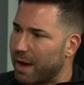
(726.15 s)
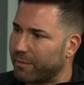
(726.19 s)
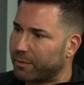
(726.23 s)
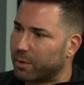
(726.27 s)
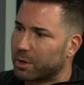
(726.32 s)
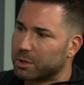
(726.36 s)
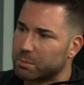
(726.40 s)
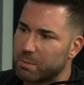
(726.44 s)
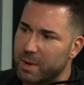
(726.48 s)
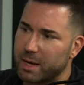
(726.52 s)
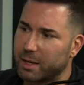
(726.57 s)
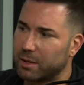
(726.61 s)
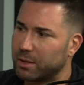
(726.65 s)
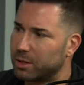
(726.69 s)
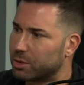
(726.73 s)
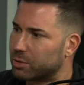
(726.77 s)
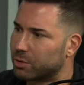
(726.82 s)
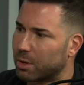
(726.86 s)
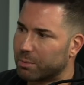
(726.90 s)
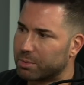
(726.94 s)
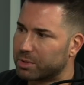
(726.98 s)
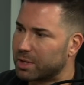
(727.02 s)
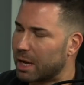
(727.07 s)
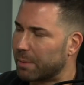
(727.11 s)
after I was making these
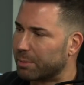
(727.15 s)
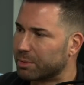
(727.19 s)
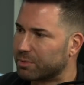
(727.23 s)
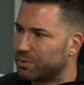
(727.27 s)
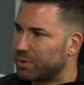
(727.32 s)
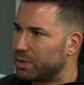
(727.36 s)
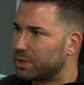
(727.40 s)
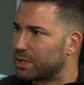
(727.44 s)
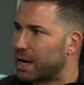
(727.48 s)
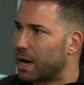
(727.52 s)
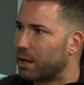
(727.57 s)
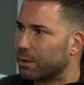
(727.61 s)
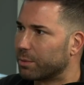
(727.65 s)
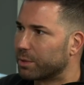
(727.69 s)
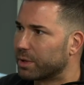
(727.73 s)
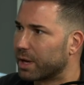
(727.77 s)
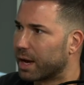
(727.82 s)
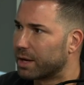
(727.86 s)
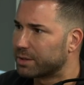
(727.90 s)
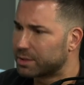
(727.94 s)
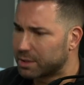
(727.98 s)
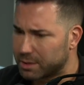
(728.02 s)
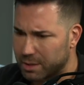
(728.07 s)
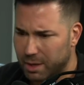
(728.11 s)
drum samples for these Hollywood
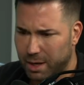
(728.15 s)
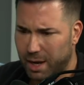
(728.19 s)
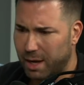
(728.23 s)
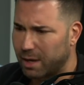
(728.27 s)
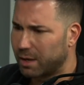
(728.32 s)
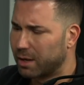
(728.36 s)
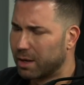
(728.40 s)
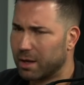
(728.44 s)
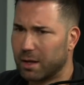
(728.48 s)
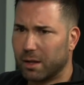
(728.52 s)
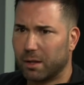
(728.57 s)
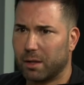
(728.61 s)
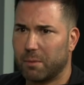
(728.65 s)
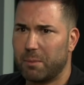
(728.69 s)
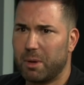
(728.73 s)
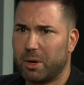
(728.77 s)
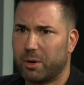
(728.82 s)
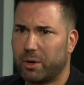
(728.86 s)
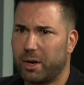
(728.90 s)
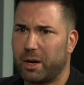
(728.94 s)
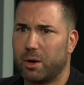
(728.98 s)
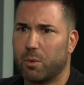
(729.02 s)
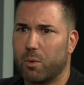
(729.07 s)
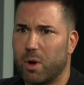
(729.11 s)
guys, I said, hey, let me
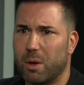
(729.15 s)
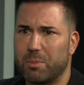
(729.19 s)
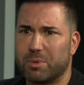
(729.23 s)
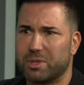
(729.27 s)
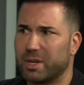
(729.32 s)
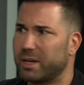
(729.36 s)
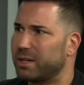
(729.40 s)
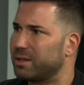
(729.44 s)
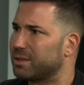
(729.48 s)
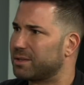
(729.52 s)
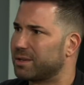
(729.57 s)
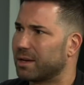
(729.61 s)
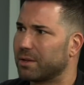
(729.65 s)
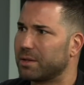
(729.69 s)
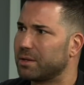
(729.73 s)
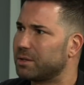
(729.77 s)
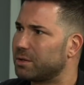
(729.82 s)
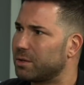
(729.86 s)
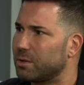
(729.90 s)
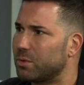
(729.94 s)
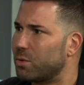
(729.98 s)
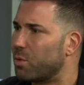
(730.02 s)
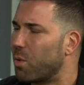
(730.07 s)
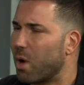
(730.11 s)
create a website and sell
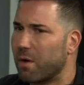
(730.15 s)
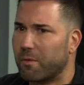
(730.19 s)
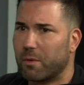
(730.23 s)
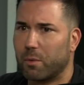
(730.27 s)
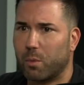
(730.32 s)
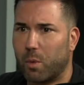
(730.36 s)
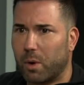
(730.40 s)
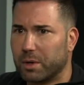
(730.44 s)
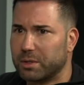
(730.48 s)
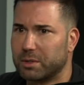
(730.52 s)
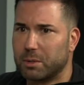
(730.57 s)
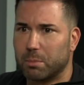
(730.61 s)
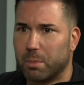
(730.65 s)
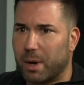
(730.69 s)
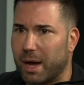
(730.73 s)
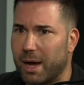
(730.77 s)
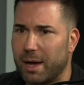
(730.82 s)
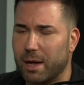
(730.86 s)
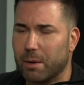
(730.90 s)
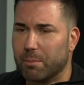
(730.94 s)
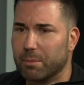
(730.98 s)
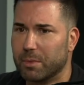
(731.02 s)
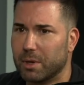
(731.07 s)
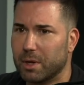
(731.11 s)
these to whoever wants to
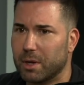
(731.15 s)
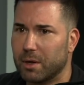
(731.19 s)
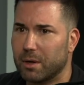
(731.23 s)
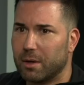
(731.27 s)
buy them.